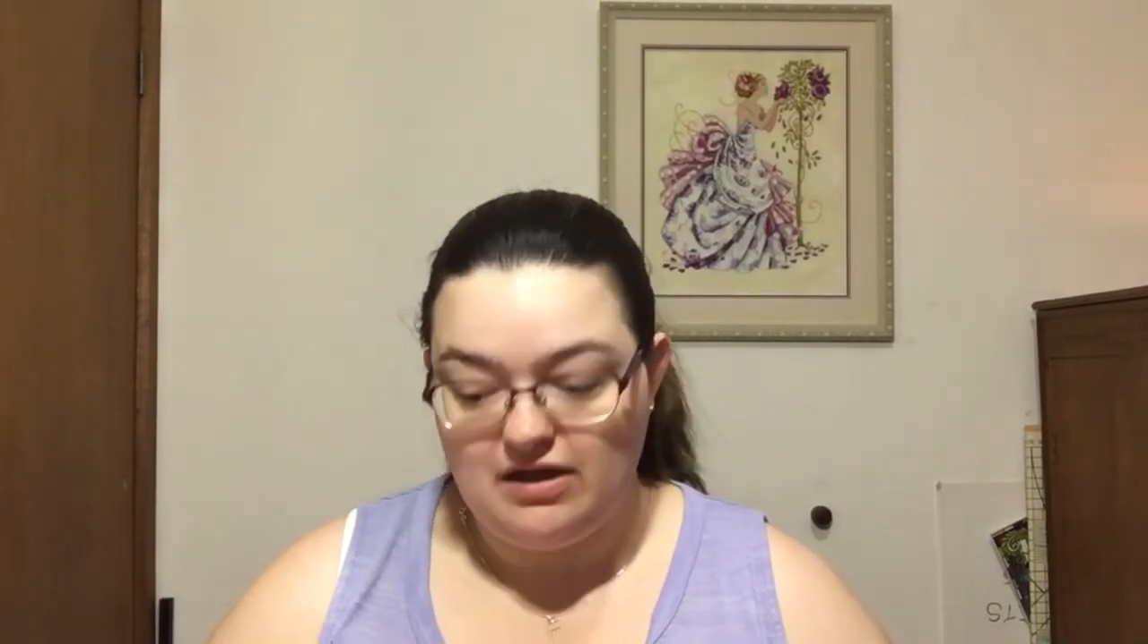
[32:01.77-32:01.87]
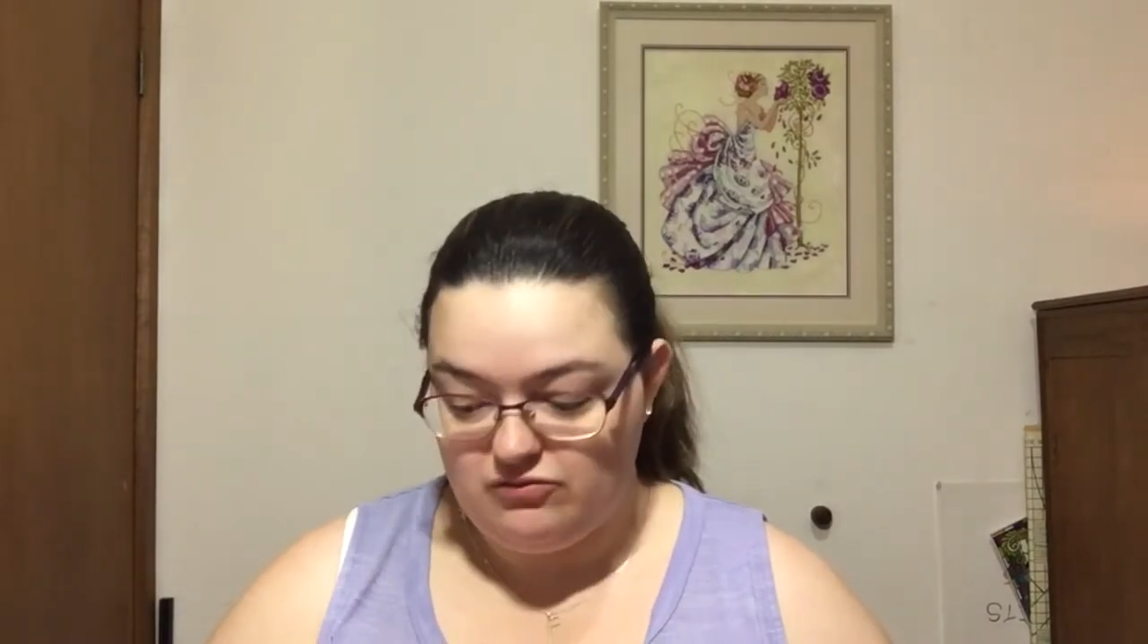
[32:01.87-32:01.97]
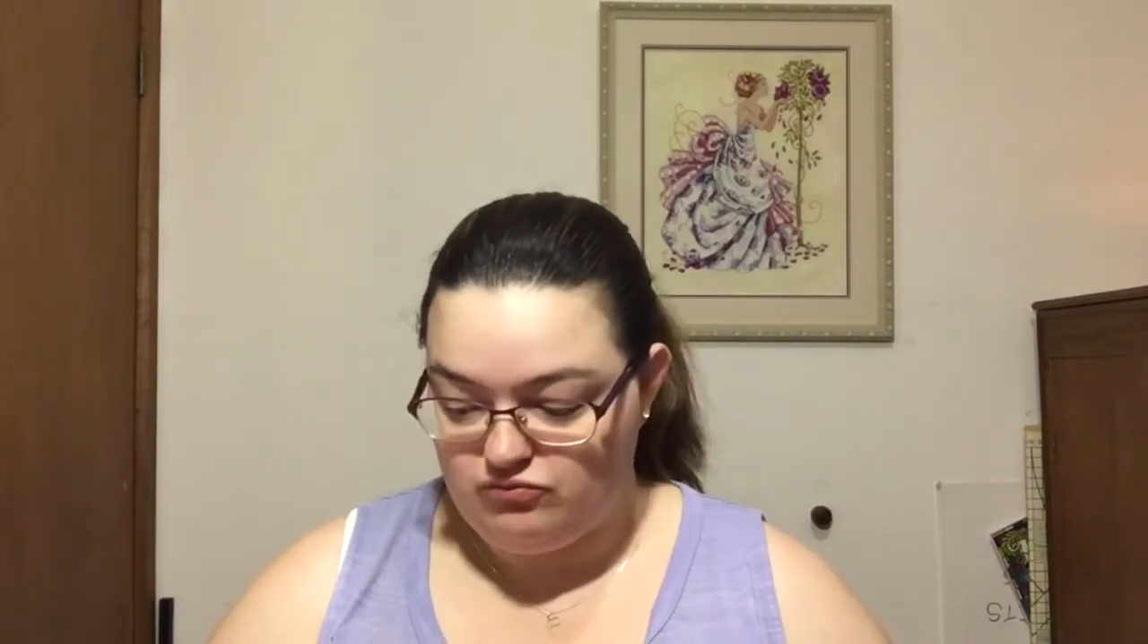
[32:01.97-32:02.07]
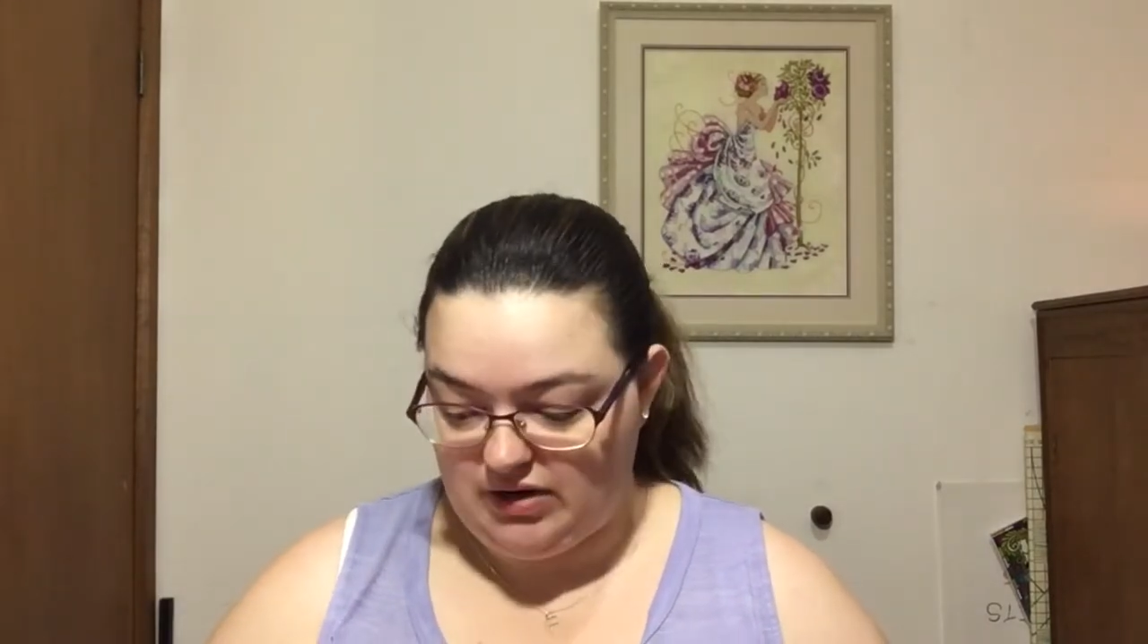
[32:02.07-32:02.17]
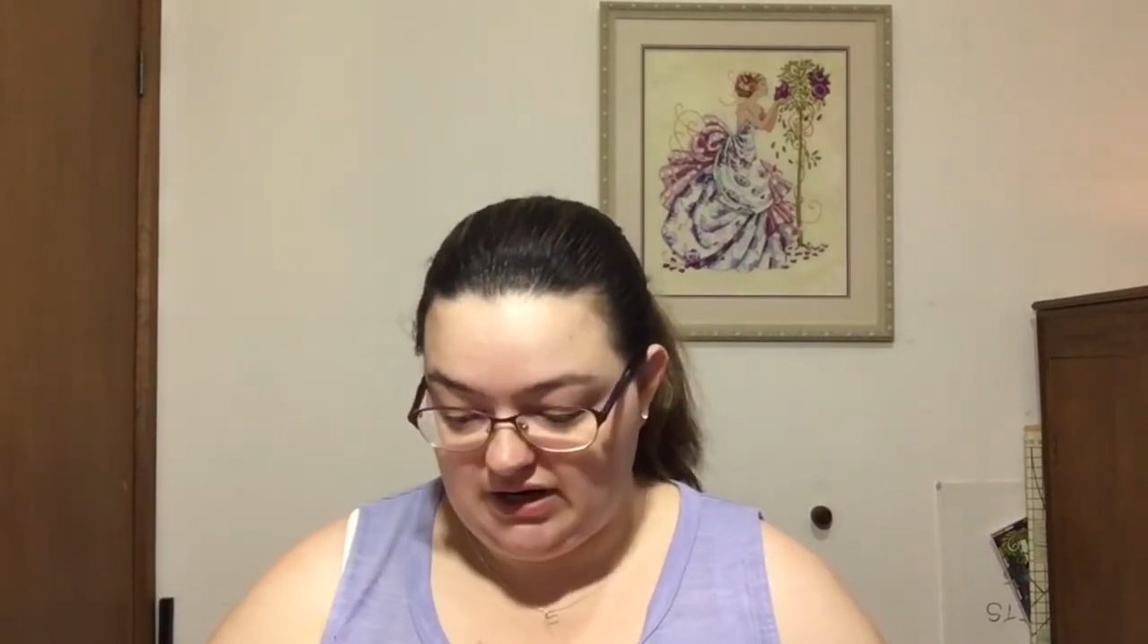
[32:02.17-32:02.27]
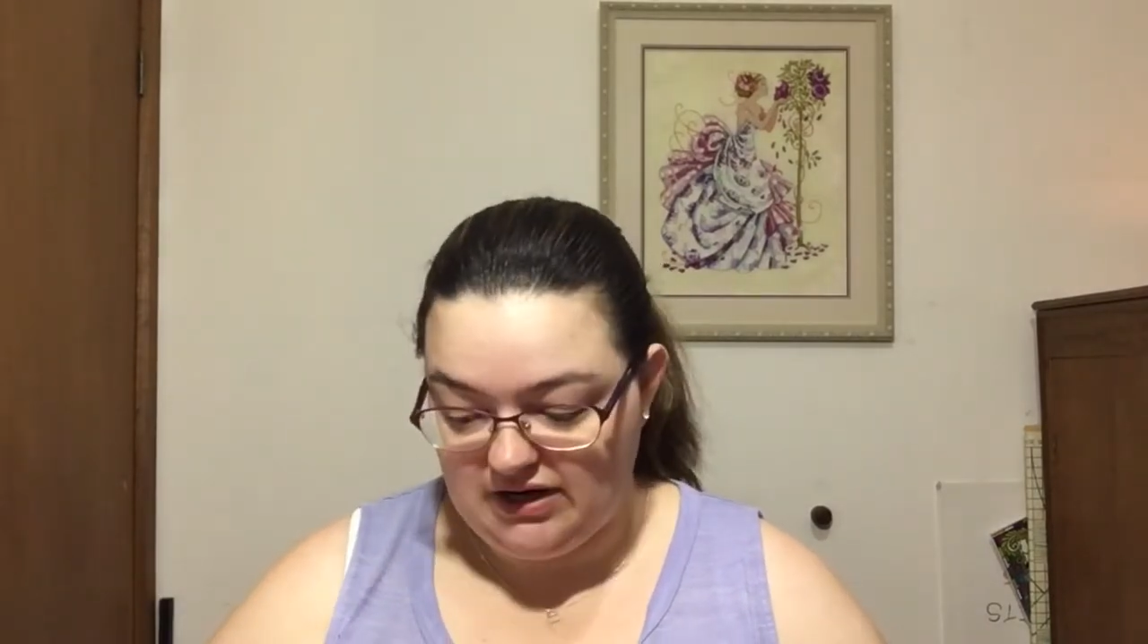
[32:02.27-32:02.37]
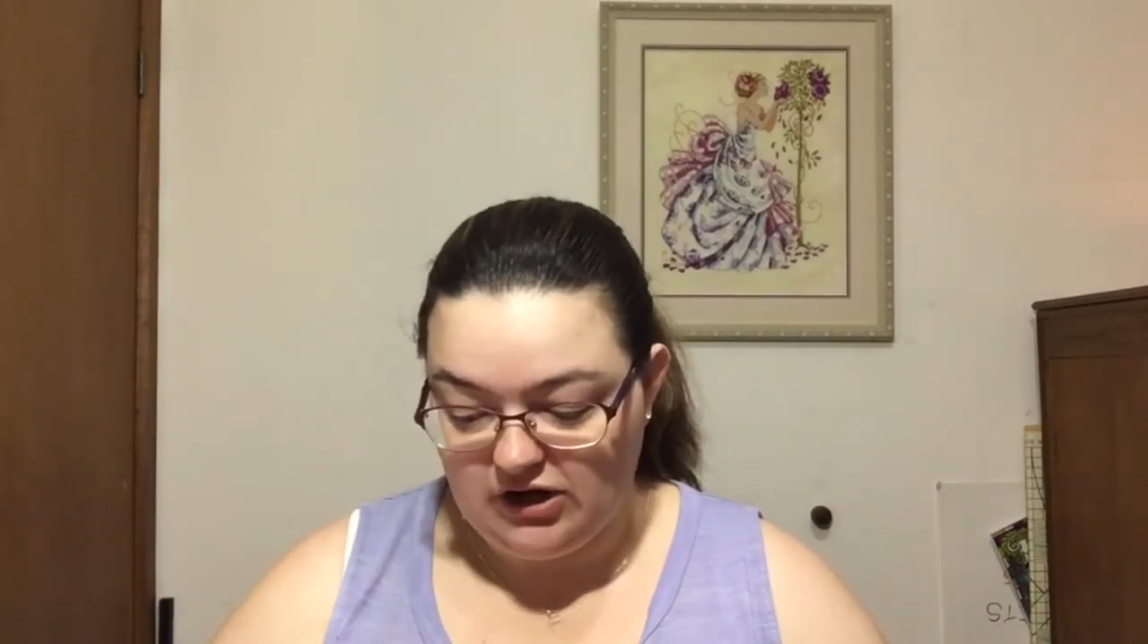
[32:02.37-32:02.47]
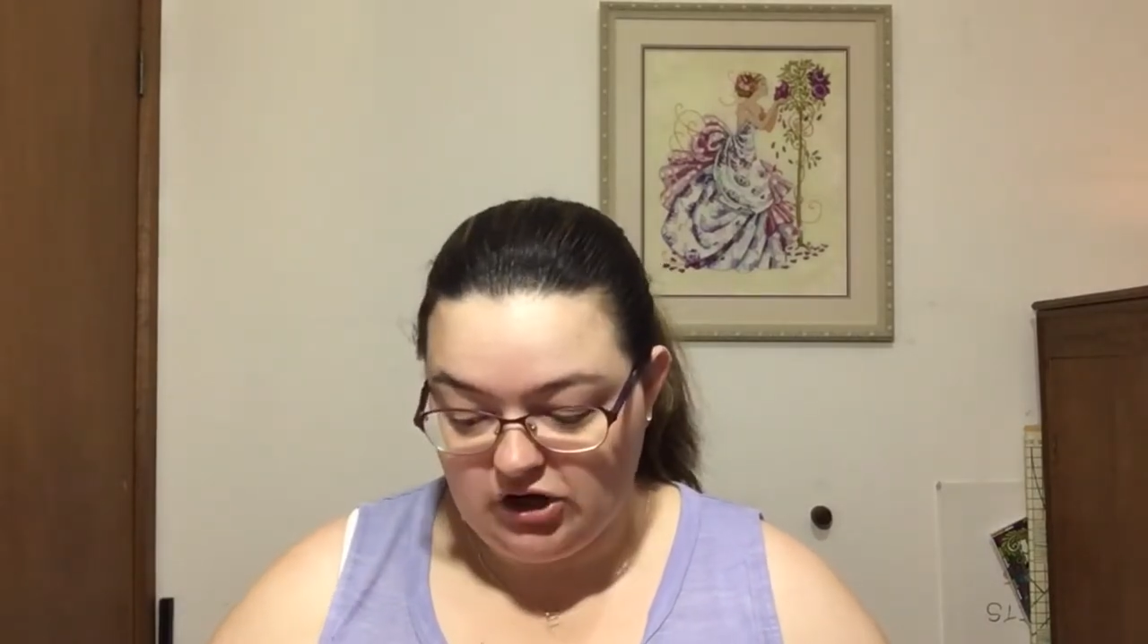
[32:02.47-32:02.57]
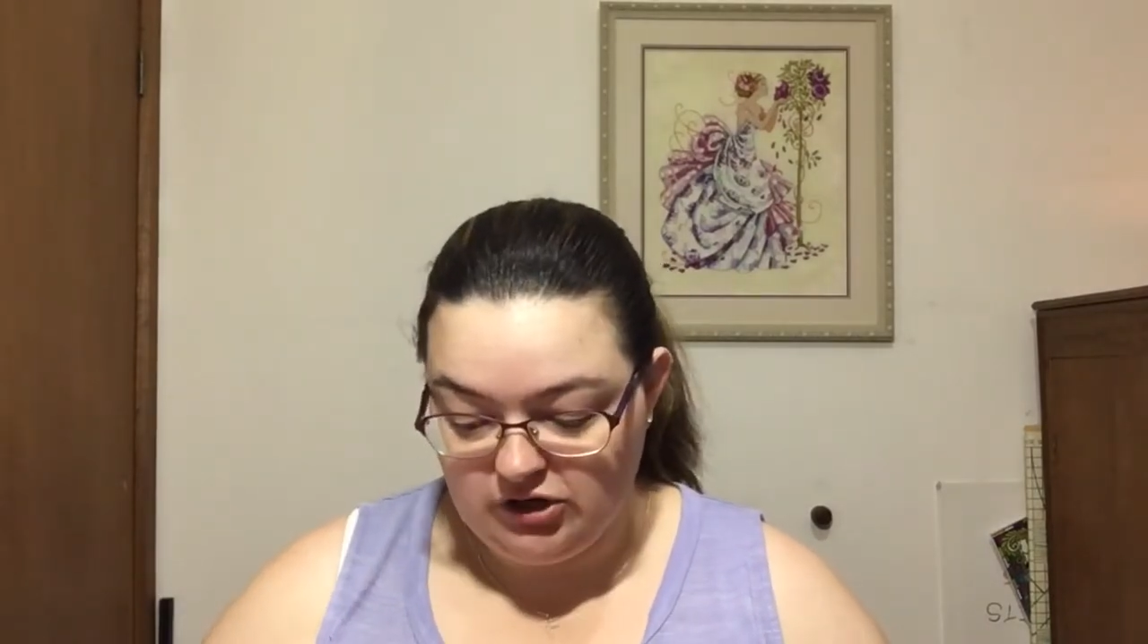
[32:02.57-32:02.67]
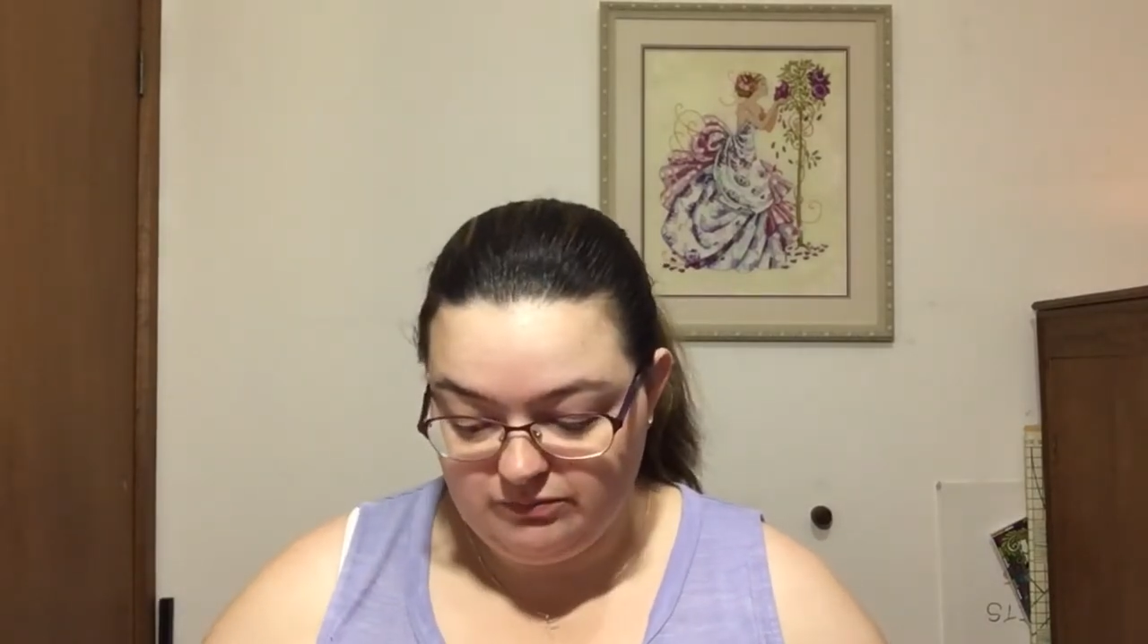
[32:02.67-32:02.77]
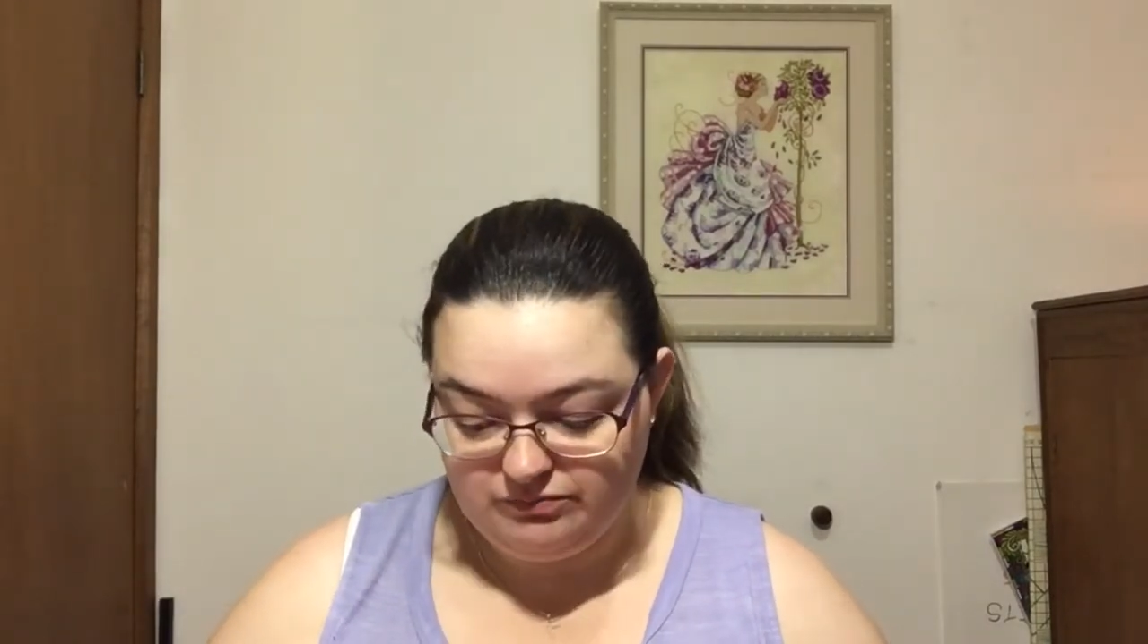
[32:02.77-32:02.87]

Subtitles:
ready to go.